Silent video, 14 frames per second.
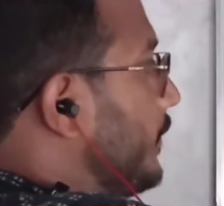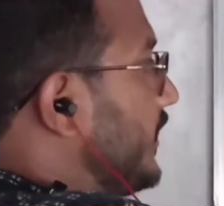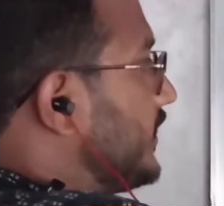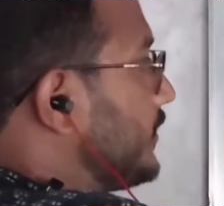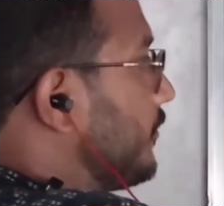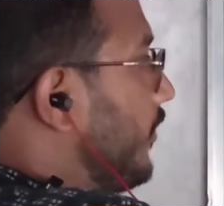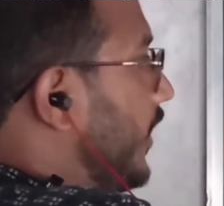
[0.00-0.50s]

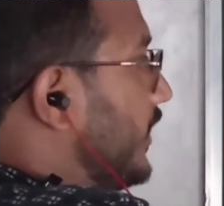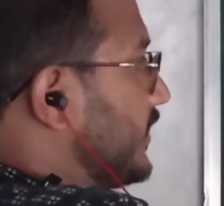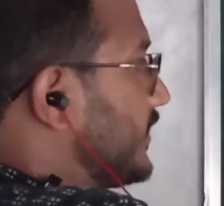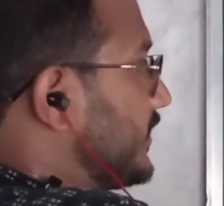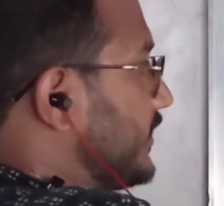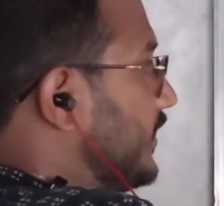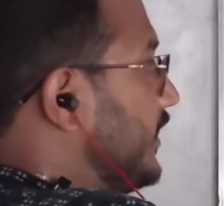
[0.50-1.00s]
means
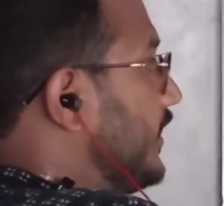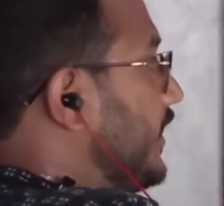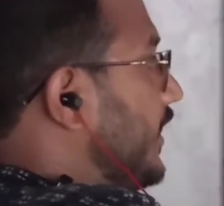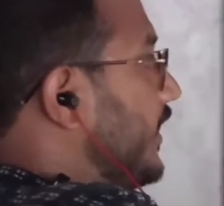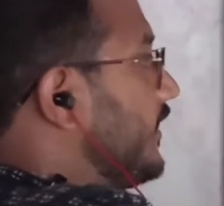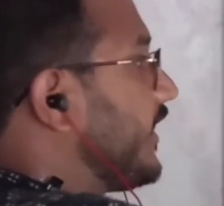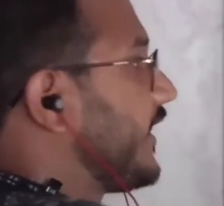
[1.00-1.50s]
false.
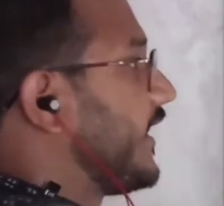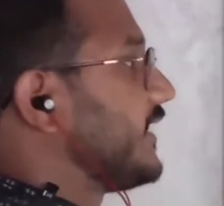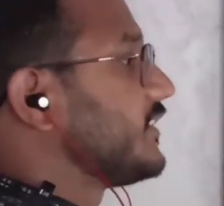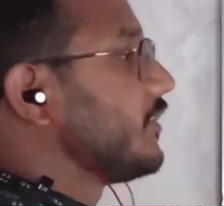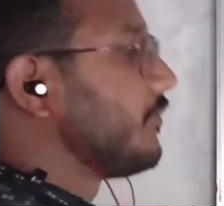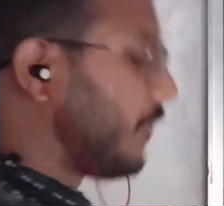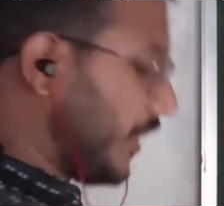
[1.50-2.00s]
In the case
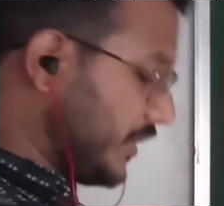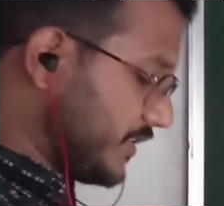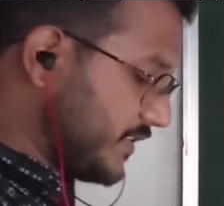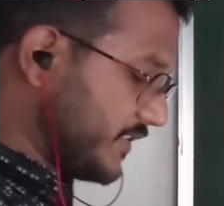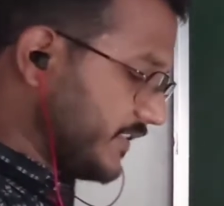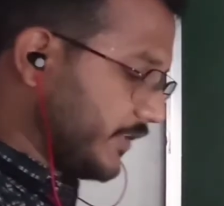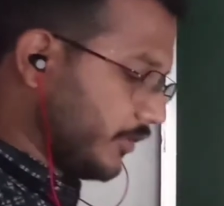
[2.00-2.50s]
of
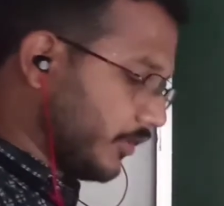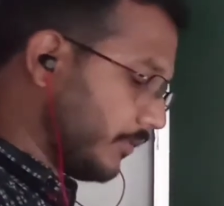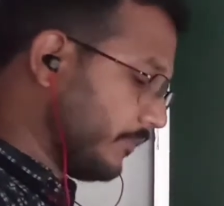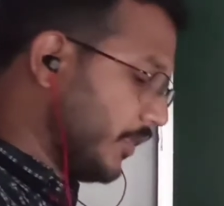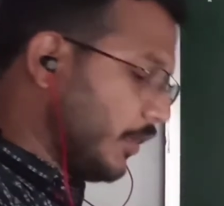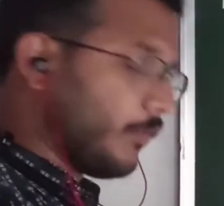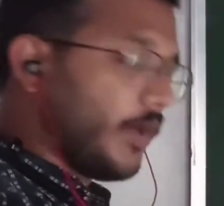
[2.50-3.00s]
false coelom,
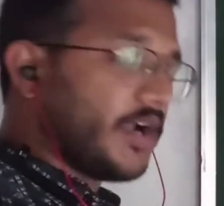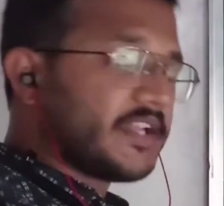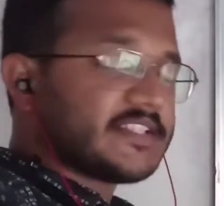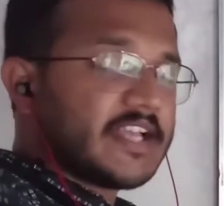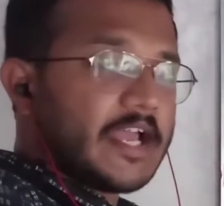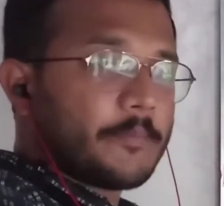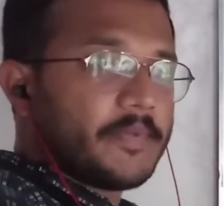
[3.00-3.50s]
what
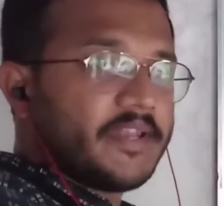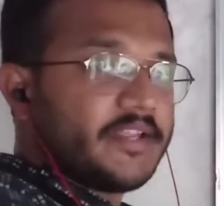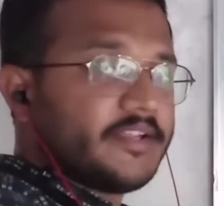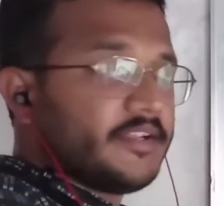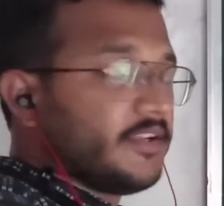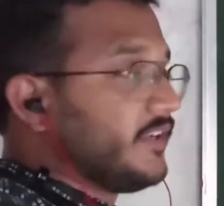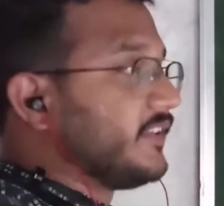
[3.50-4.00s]
is
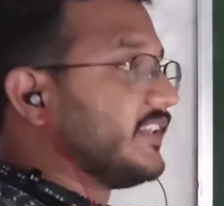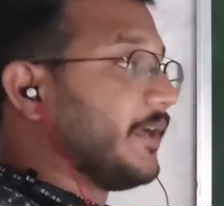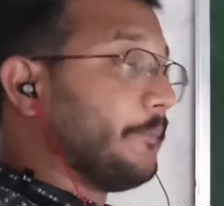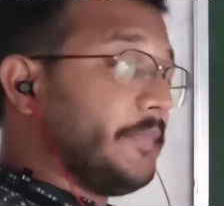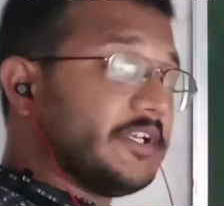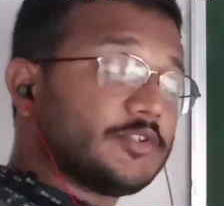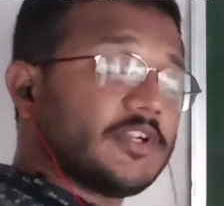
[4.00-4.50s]
happening? The
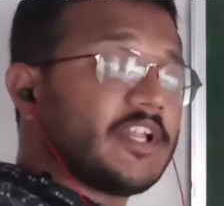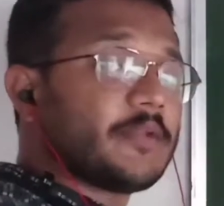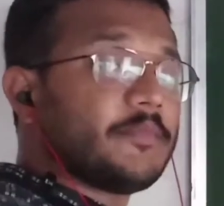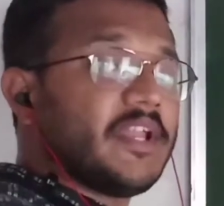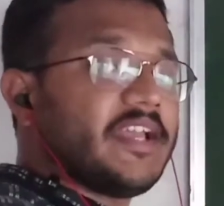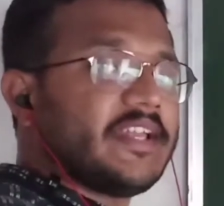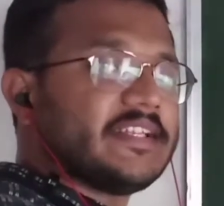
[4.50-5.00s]
mesoderm
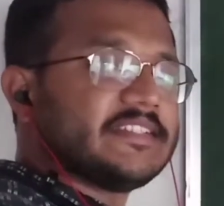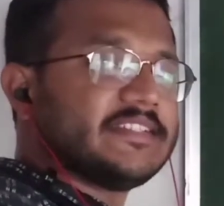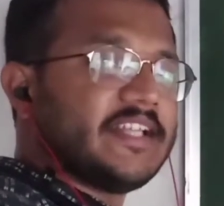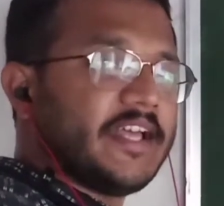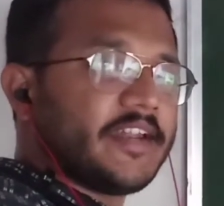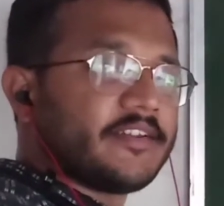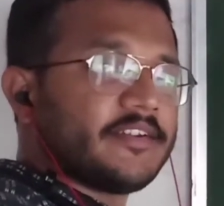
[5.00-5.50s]
layer is
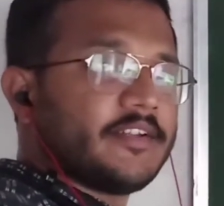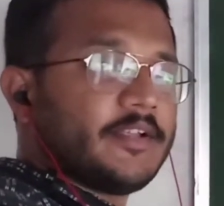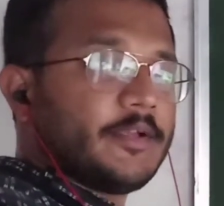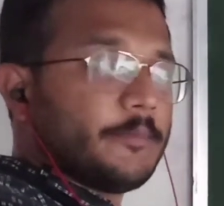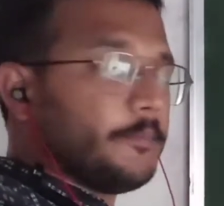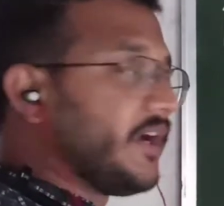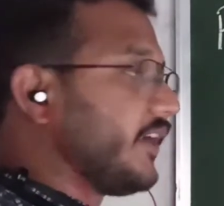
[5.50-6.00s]
there,
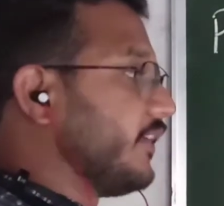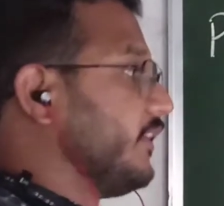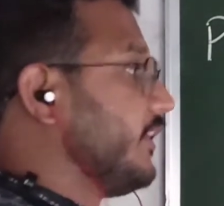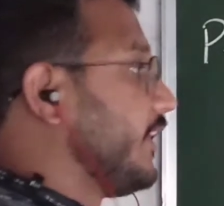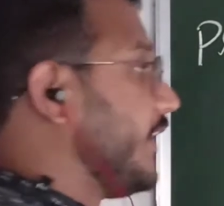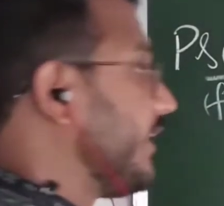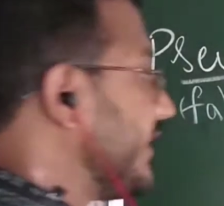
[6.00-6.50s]
but
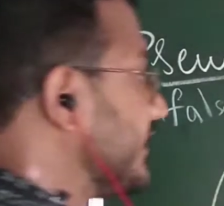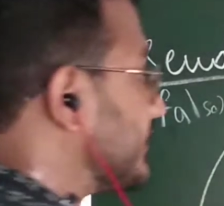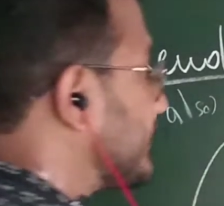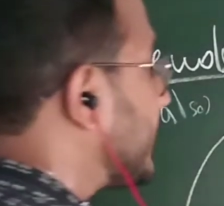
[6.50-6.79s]
it is